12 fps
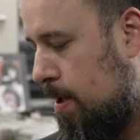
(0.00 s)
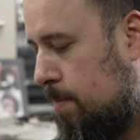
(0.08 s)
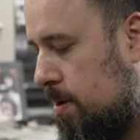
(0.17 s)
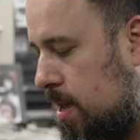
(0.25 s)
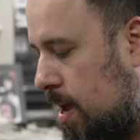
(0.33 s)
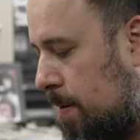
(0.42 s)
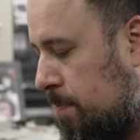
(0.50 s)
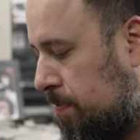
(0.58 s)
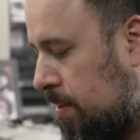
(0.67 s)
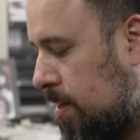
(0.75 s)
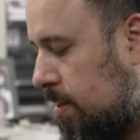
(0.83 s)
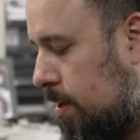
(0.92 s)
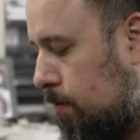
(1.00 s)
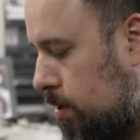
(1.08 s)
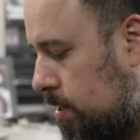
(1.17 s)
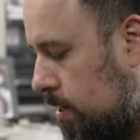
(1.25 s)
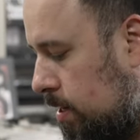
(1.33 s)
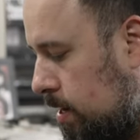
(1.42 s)
but yeah, they
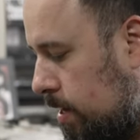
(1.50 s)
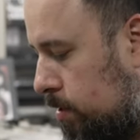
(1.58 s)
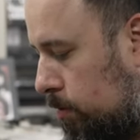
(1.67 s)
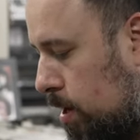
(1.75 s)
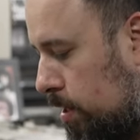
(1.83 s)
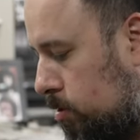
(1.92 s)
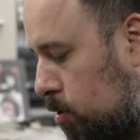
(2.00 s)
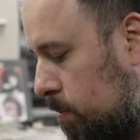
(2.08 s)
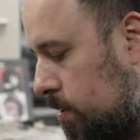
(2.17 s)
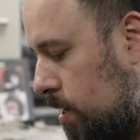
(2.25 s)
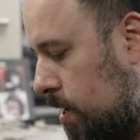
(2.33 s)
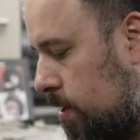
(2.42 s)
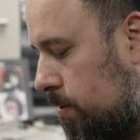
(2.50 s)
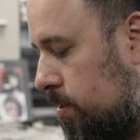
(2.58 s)
redid it as a Rocktober title.